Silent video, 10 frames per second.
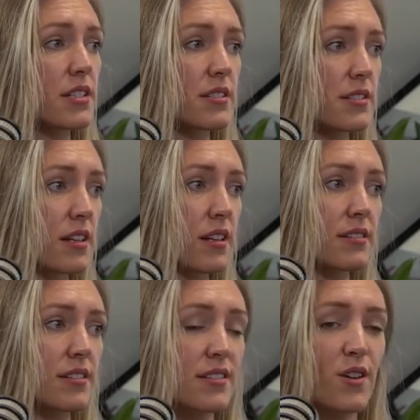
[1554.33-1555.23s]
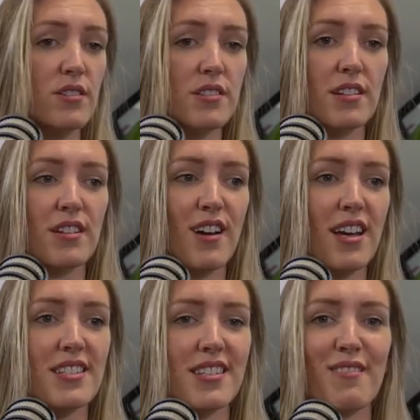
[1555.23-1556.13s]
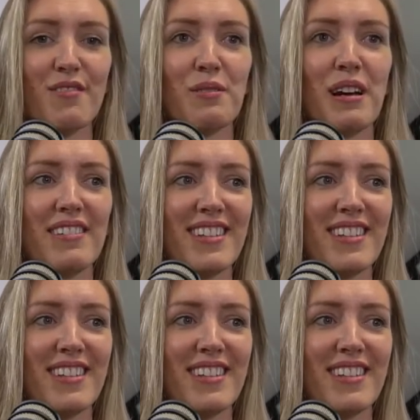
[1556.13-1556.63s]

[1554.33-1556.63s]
It's, you know, there's constant correctors everywhere